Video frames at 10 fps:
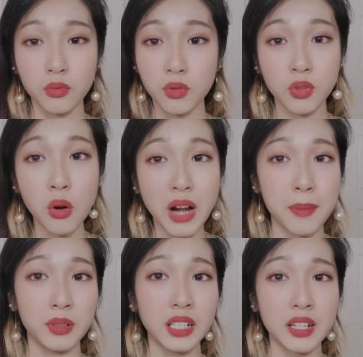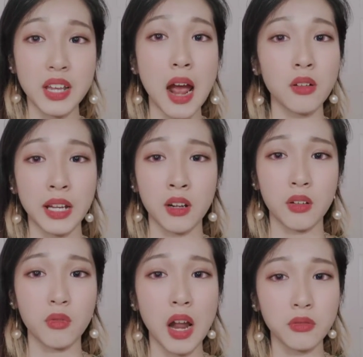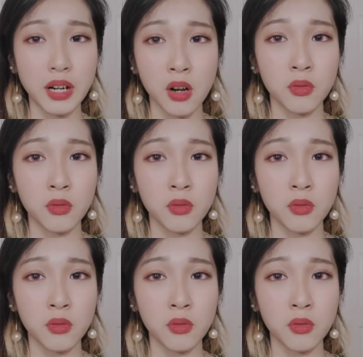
so rapidly into outright, outright